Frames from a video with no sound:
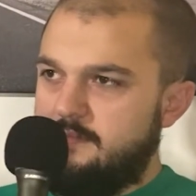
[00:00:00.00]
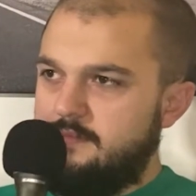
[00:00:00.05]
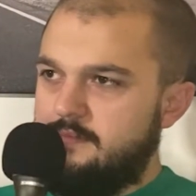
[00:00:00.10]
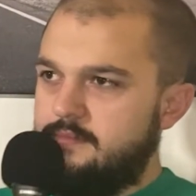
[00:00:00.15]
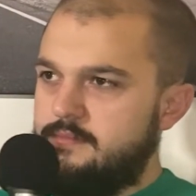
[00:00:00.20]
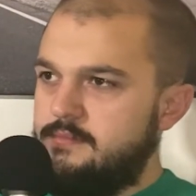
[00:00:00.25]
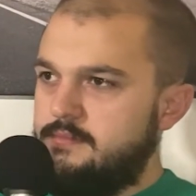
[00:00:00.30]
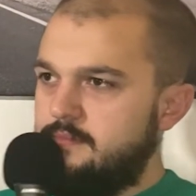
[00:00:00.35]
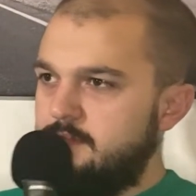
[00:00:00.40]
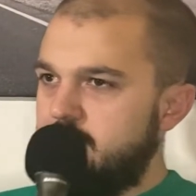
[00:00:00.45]

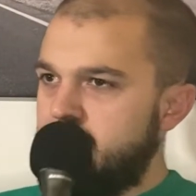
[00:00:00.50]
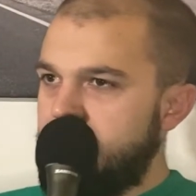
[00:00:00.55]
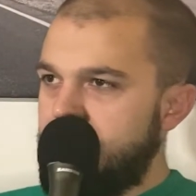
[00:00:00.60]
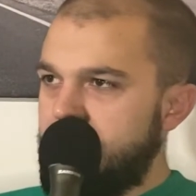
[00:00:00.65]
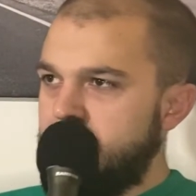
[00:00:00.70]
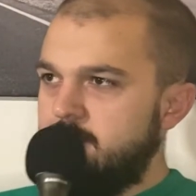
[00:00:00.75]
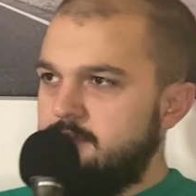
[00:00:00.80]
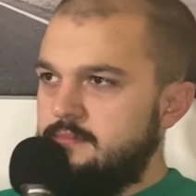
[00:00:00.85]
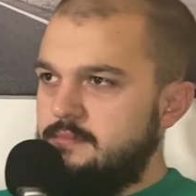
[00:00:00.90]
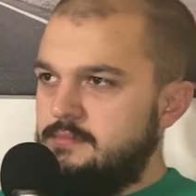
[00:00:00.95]

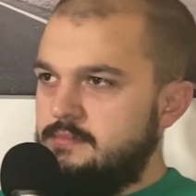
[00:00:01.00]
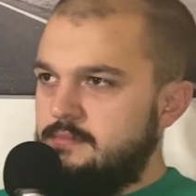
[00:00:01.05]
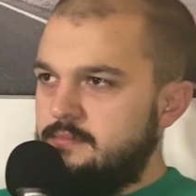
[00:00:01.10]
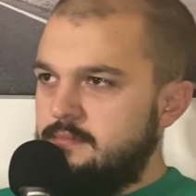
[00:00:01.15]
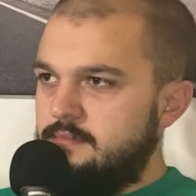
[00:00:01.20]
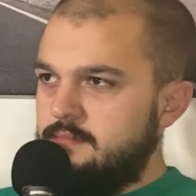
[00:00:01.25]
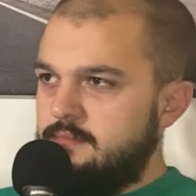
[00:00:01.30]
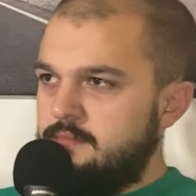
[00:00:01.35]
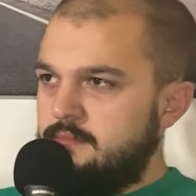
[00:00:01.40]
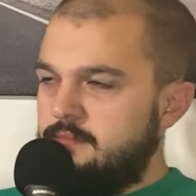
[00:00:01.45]

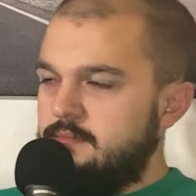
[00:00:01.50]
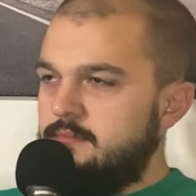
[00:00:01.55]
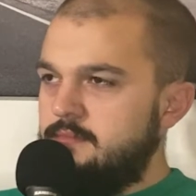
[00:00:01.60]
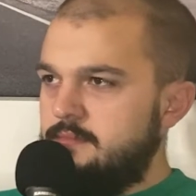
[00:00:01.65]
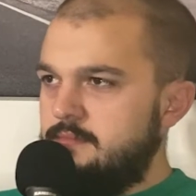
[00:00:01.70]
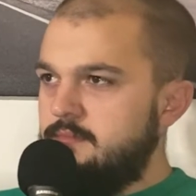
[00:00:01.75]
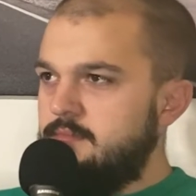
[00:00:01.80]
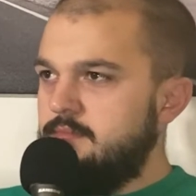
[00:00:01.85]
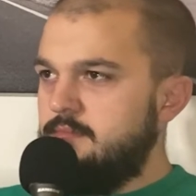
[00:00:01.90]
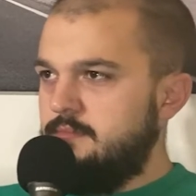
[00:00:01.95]

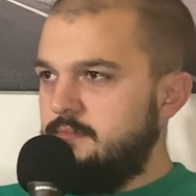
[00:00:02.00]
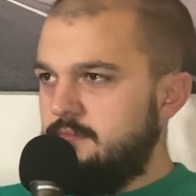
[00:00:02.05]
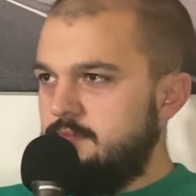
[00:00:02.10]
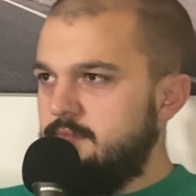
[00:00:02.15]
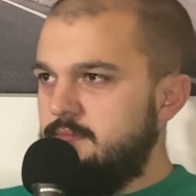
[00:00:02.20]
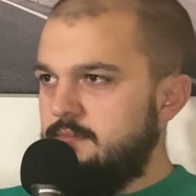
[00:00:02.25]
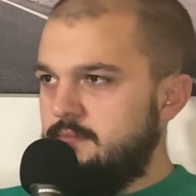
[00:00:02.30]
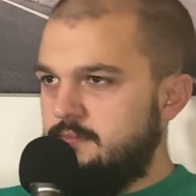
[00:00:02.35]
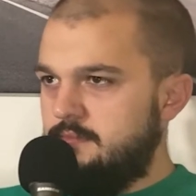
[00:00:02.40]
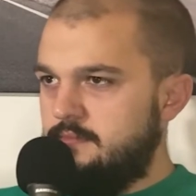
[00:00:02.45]

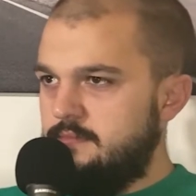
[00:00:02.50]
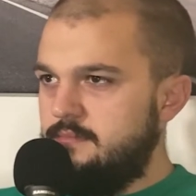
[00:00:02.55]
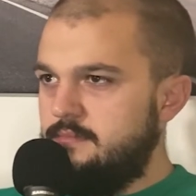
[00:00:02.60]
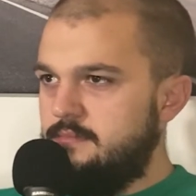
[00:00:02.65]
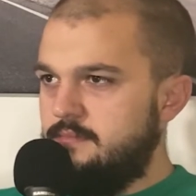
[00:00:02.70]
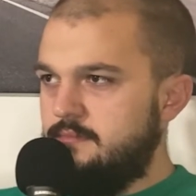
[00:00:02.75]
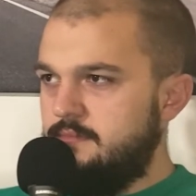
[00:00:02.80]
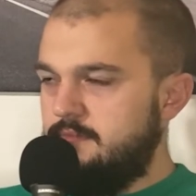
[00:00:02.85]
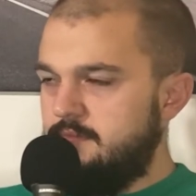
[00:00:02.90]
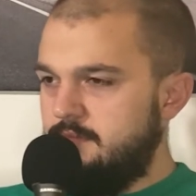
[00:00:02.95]

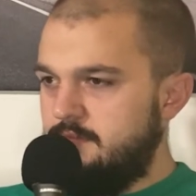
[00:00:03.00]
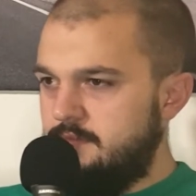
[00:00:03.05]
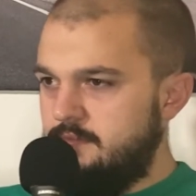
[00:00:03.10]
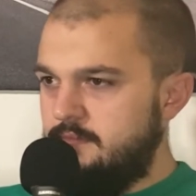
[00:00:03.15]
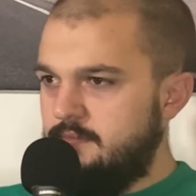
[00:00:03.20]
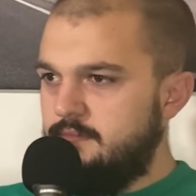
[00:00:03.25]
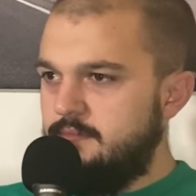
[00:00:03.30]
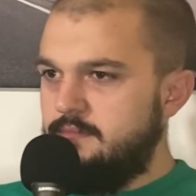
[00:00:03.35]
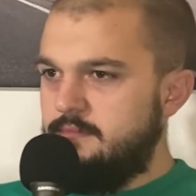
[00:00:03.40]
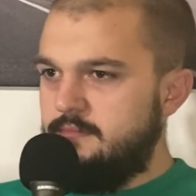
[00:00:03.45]

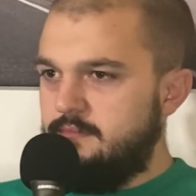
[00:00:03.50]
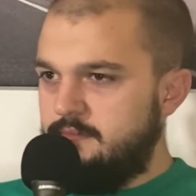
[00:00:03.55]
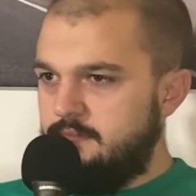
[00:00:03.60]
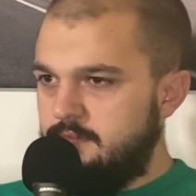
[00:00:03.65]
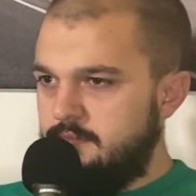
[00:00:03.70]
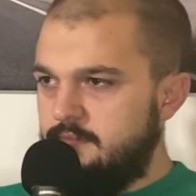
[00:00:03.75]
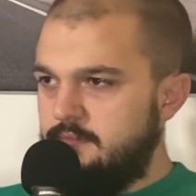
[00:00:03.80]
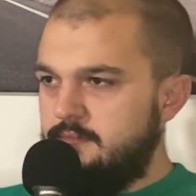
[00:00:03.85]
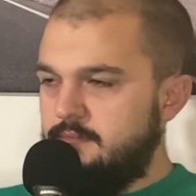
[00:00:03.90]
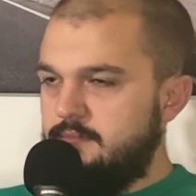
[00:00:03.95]

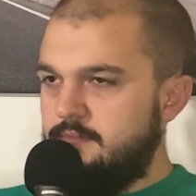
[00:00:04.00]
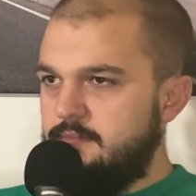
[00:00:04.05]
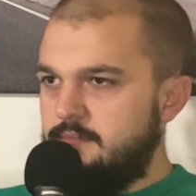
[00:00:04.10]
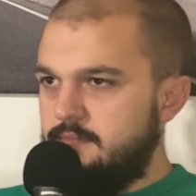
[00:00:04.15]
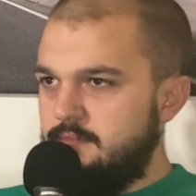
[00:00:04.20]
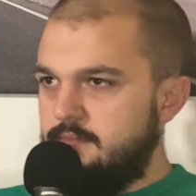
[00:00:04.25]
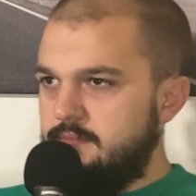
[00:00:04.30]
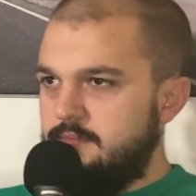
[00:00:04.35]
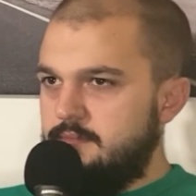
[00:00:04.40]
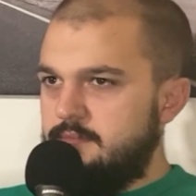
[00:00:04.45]

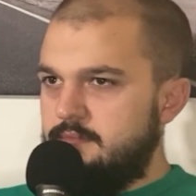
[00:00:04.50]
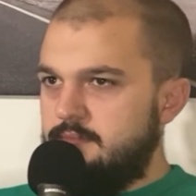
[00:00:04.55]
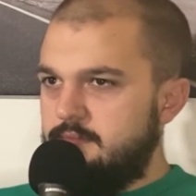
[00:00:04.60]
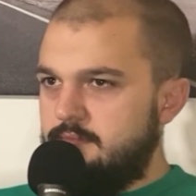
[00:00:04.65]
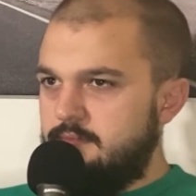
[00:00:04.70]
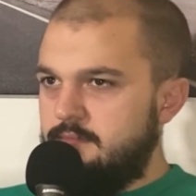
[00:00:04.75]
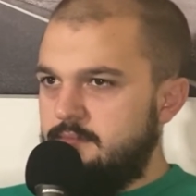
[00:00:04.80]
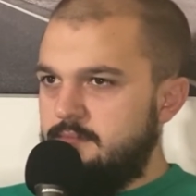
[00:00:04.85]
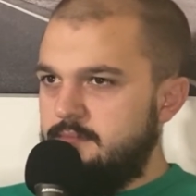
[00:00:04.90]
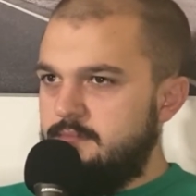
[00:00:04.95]

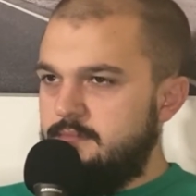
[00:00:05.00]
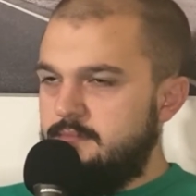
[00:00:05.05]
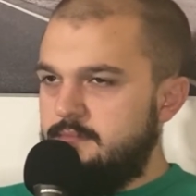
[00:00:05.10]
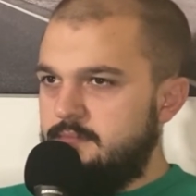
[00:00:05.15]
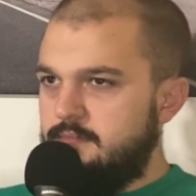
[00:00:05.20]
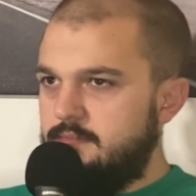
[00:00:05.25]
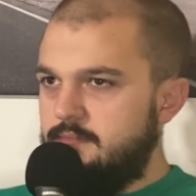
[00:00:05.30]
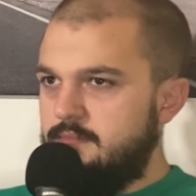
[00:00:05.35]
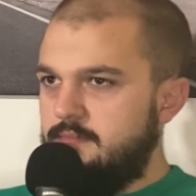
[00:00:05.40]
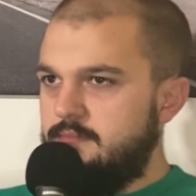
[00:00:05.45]

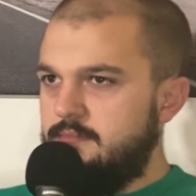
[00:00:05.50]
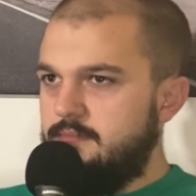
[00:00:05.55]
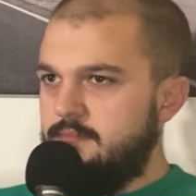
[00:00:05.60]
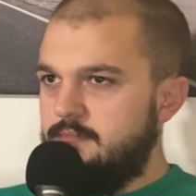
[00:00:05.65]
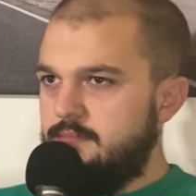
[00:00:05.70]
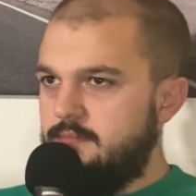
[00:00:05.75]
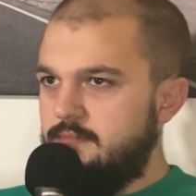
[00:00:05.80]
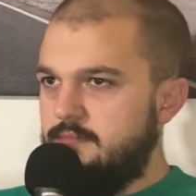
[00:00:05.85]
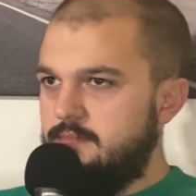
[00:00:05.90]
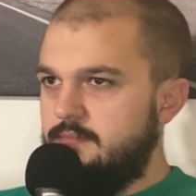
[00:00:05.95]

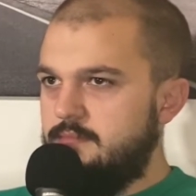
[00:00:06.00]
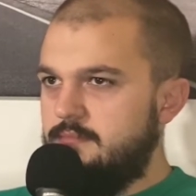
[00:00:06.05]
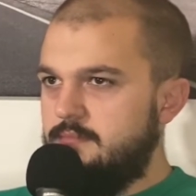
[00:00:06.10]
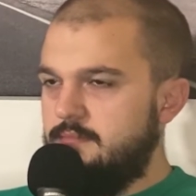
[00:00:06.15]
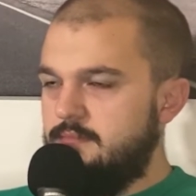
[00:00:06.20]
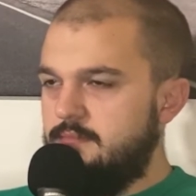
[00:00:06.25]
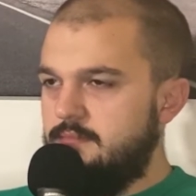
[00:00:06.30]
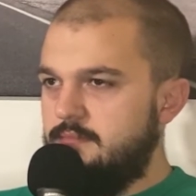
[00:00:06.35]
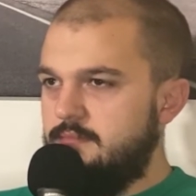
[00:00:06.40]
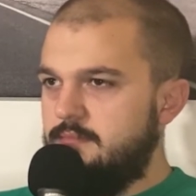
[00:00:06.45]

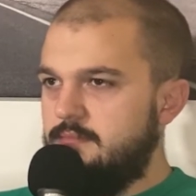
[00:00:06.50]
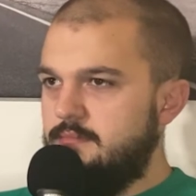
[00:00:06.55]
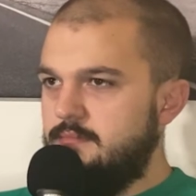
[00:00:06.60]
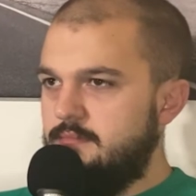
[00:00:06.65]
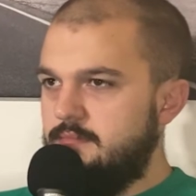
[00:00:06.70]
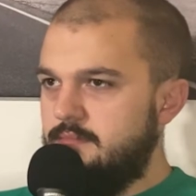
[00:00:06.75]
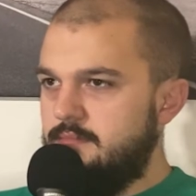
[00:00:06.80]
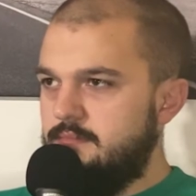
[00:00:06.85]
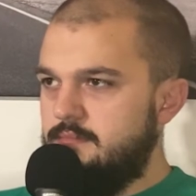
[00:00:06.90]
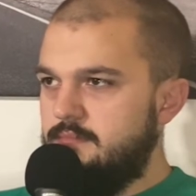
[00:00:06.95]

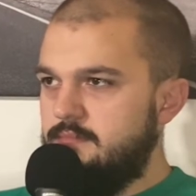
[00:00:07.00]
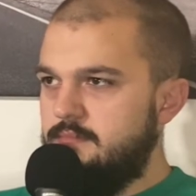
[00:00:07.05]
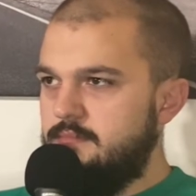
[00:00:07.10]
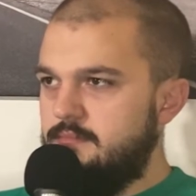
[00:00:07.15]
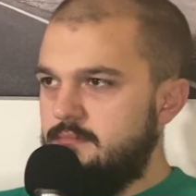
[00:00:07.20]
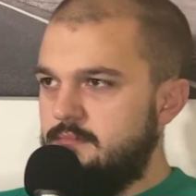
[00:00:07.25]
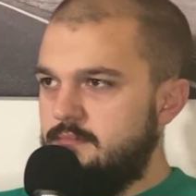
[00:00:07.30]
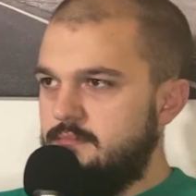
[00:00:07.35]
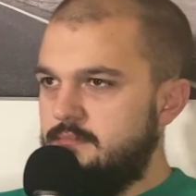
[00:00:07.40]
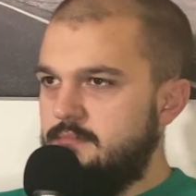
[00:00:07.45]

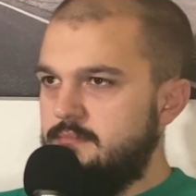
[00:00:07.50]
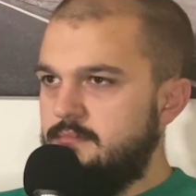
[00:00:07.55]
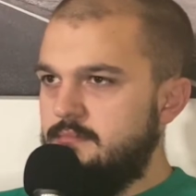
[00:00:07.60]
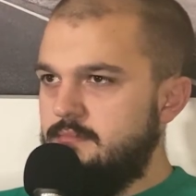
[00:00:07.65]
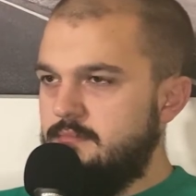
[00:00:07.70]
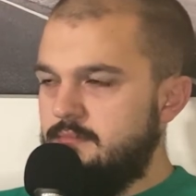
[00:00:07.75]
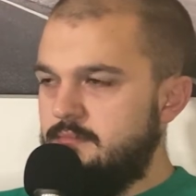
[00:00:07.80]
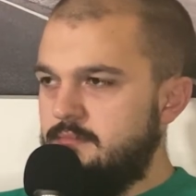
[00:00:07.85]
[no speech]